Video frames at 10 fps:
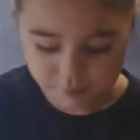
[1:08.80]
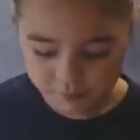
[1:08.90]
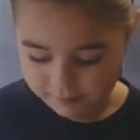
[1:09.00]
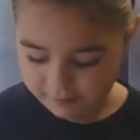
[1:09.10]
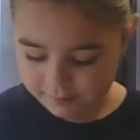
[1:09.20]

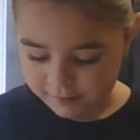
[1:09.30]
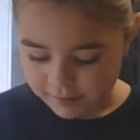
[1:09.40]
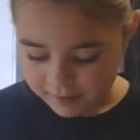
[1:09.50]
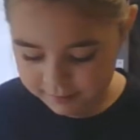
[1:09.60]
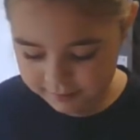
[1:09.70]
That's and then
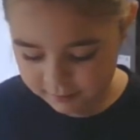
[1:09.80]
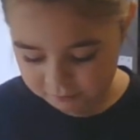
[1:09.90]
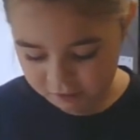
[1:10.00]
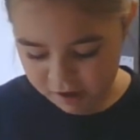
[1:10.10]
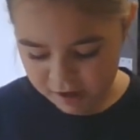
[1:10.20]
what do you let need?
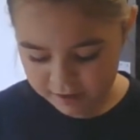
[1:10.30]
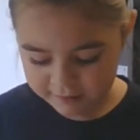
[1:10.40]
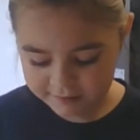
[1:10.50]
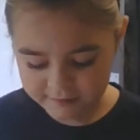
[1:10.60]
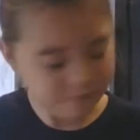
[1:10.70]
just
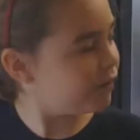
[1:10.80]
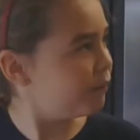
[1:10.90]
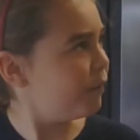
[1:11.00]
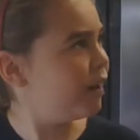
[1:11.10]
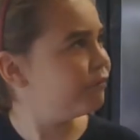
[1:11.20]
try different
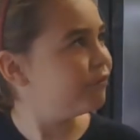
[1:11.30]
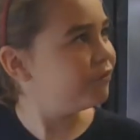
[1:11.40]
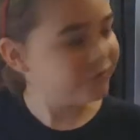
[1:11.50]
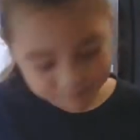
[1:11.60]
amounts. Yep, that's